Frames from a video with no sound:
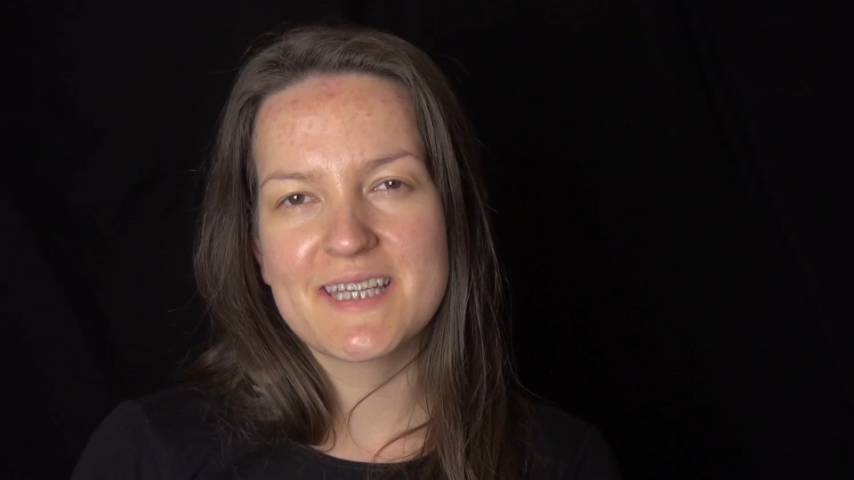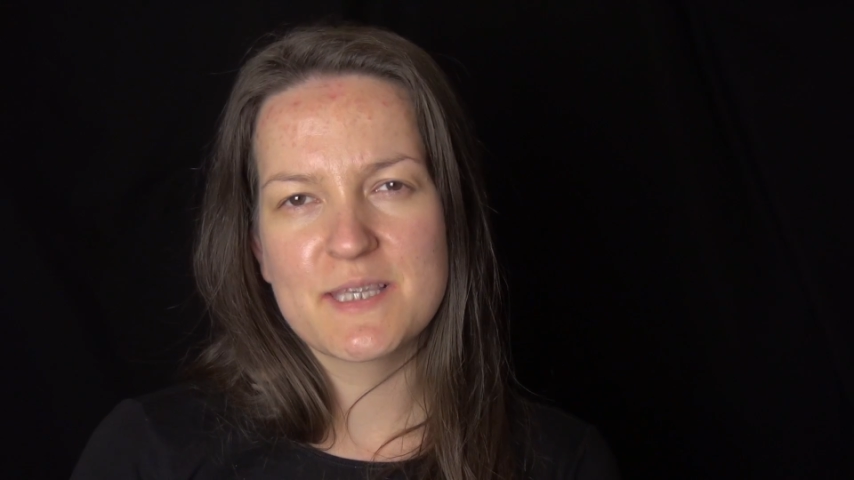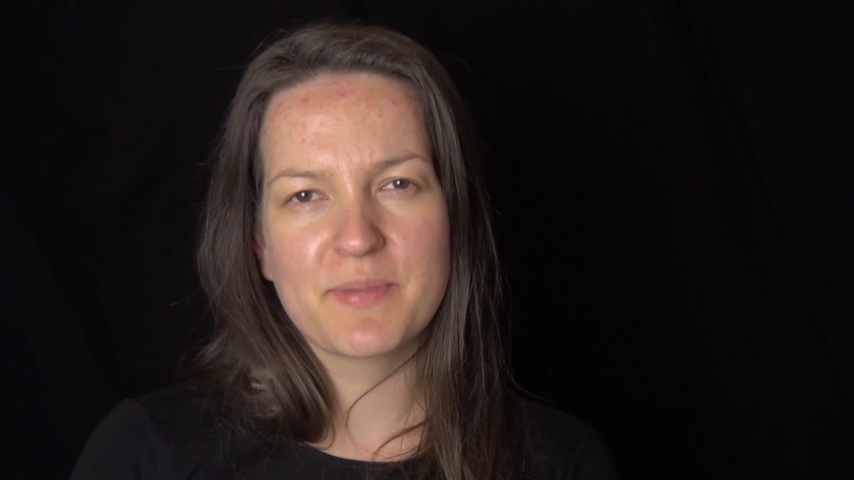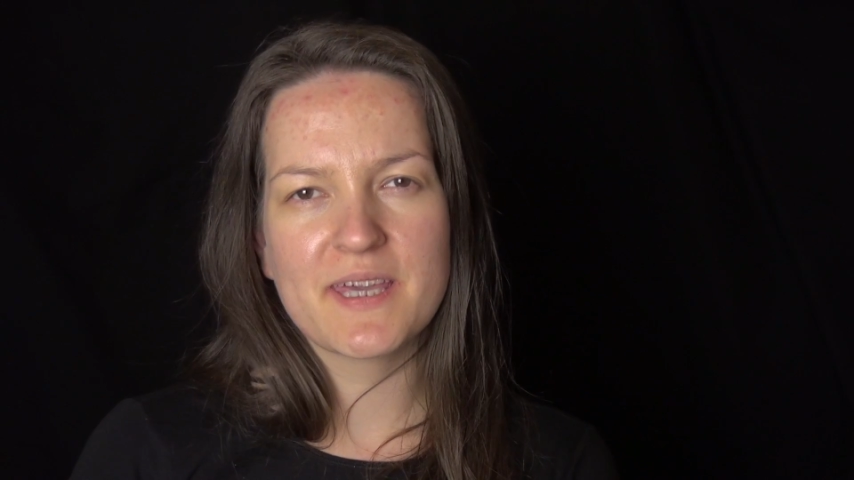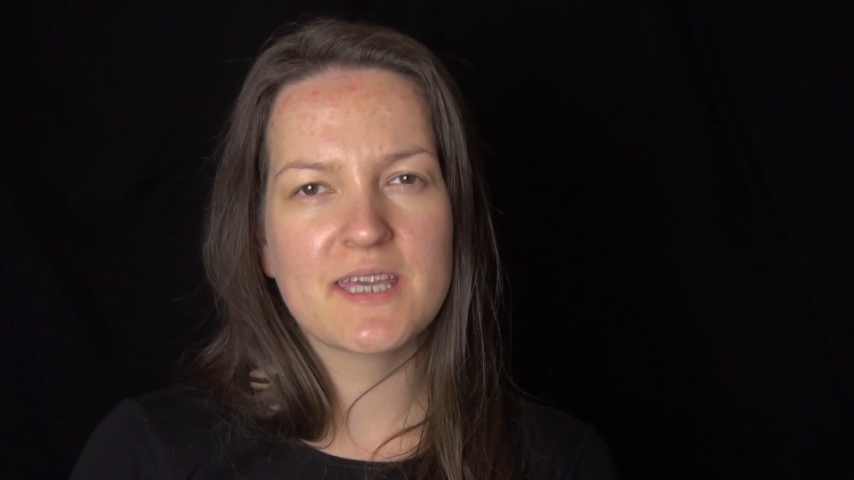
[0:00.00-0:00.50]

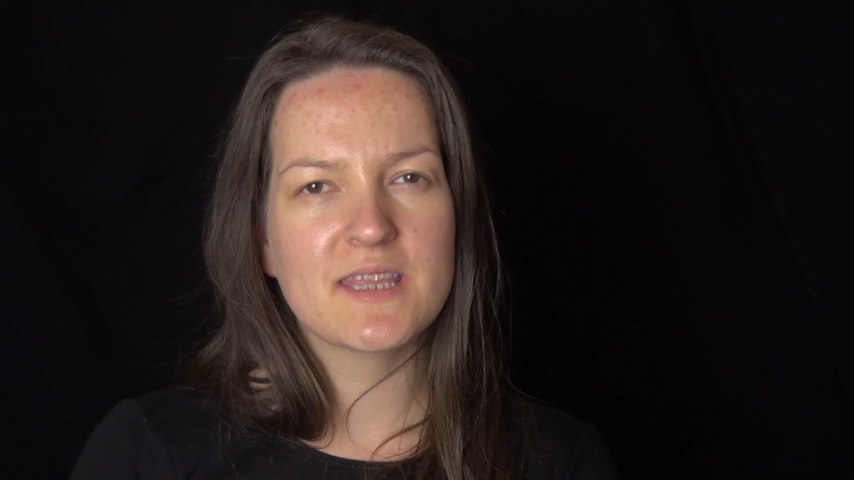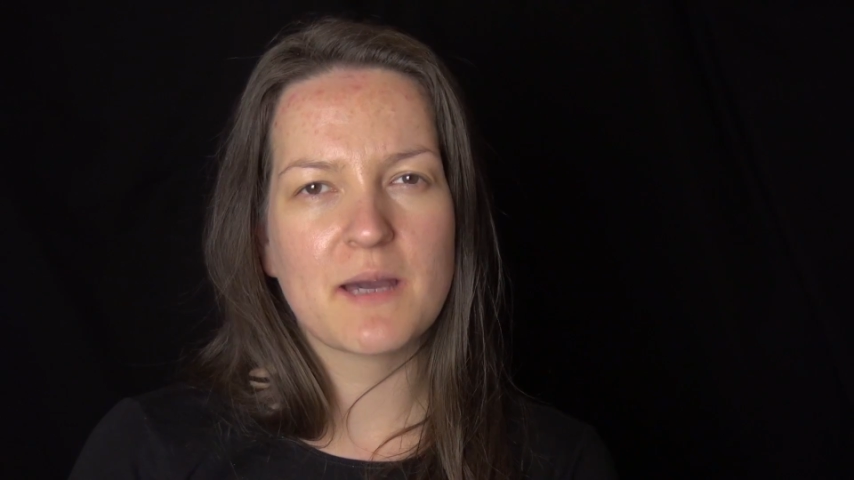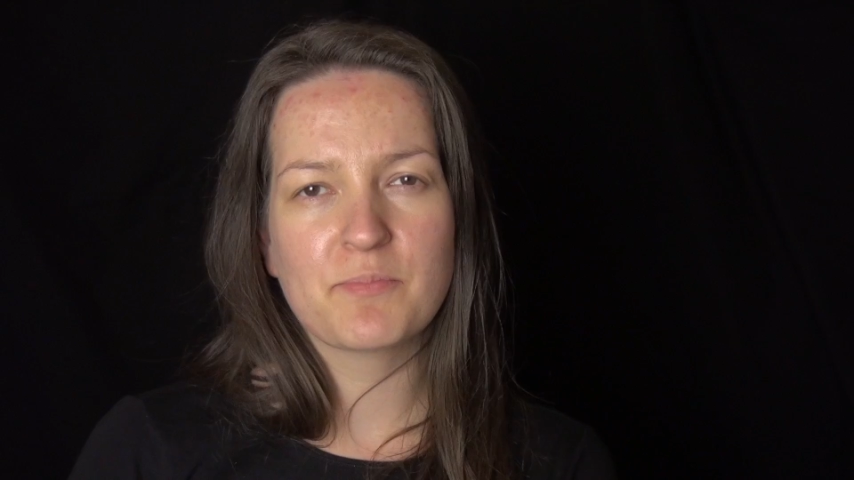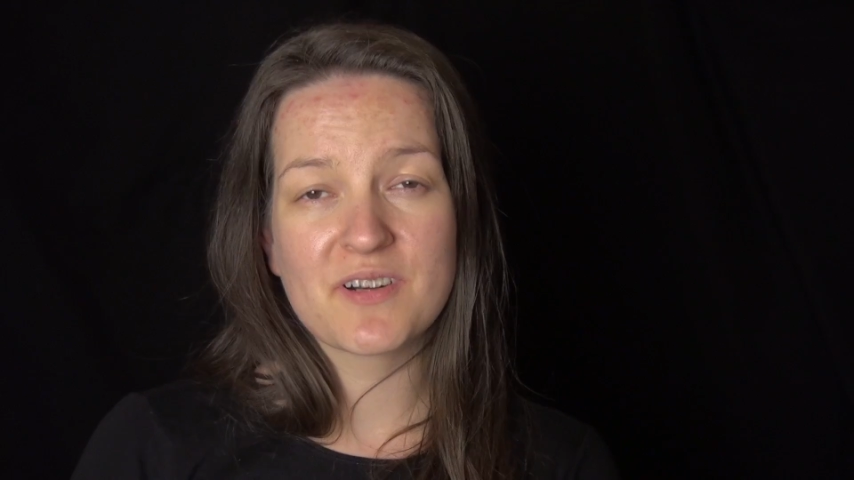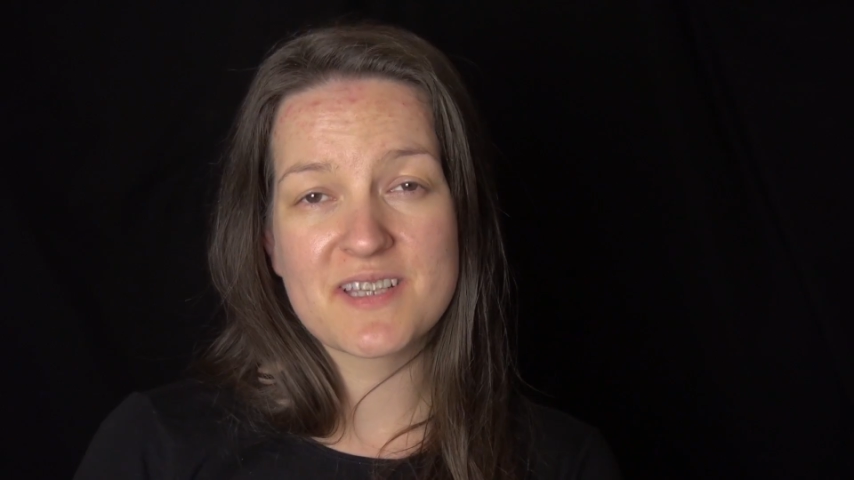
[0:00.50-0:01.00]
It's been
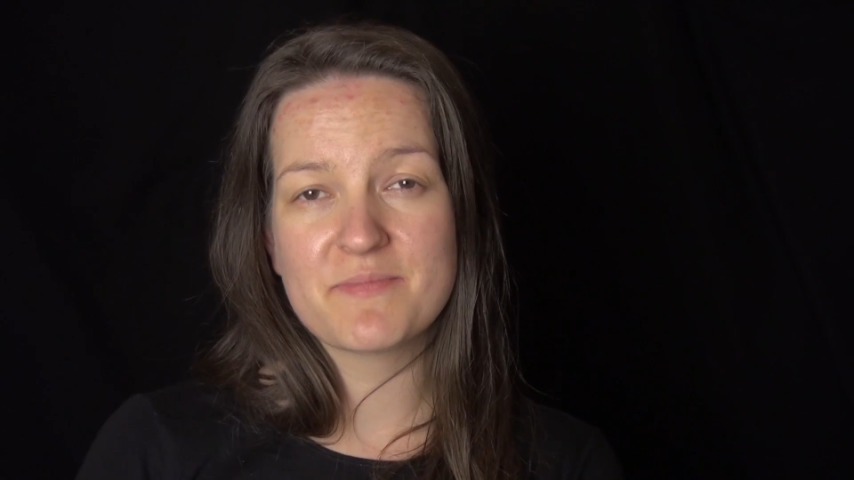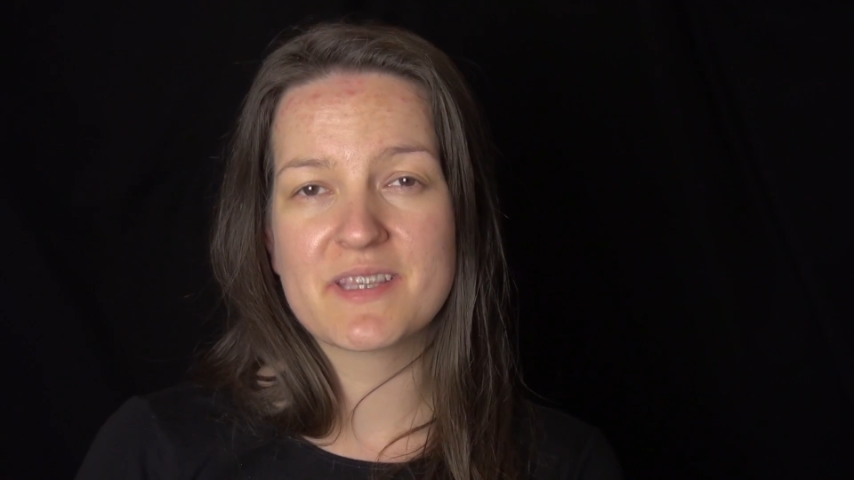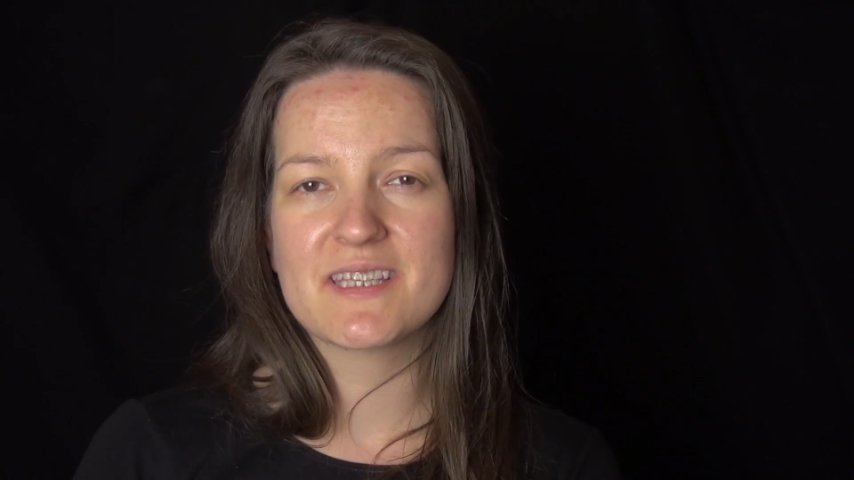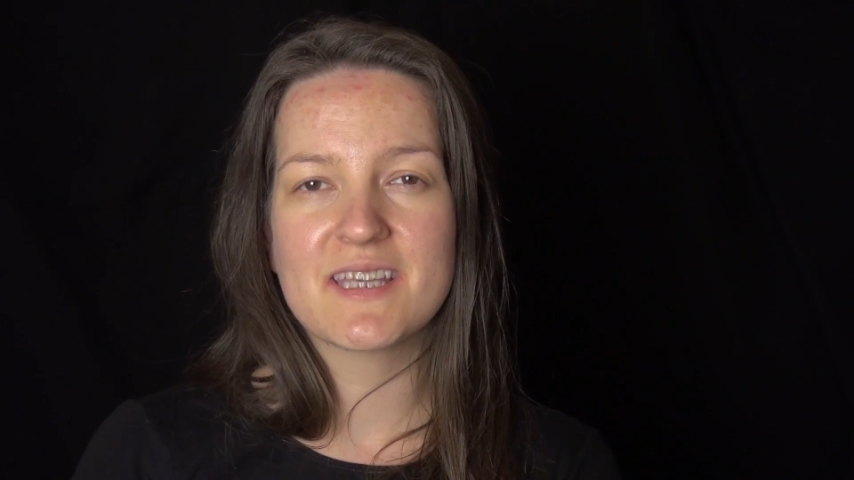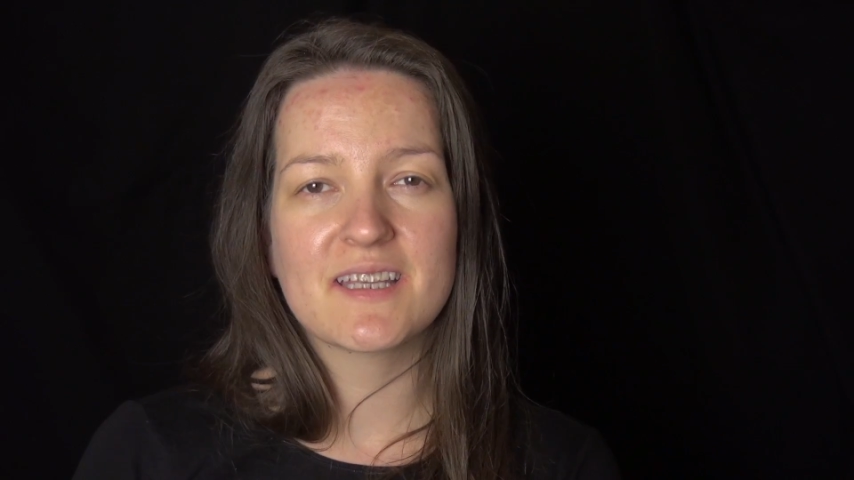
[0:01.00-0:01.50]

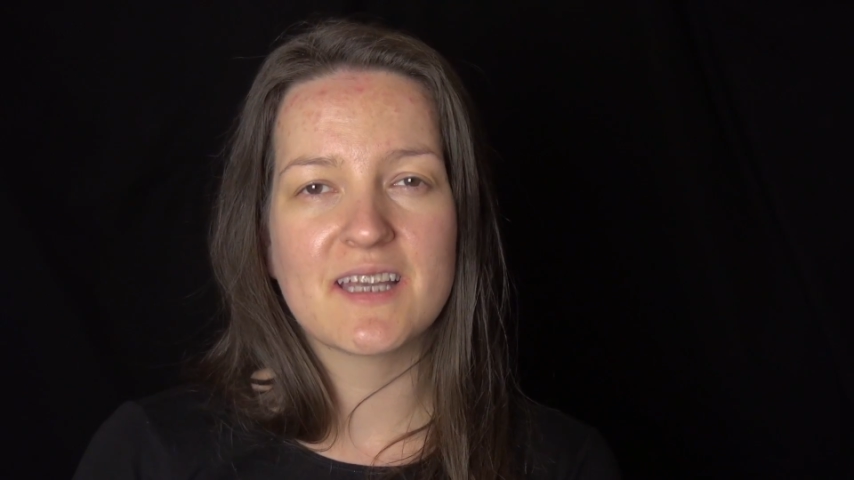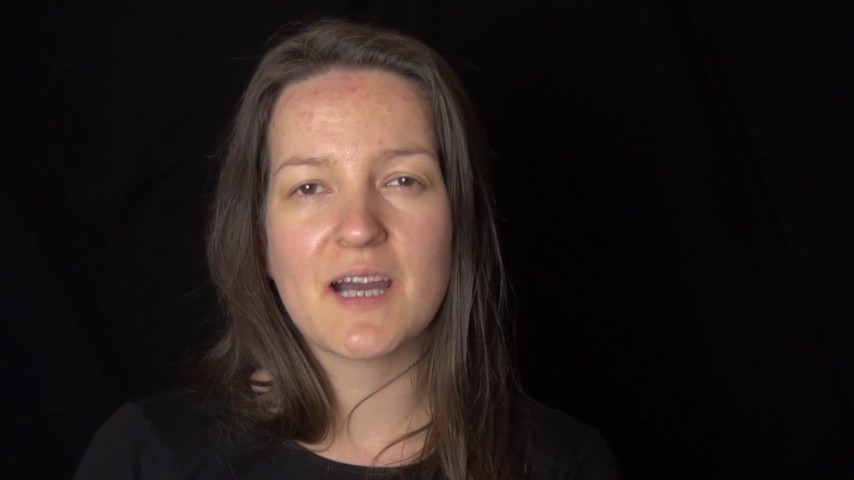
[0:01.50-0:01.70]
approximately 9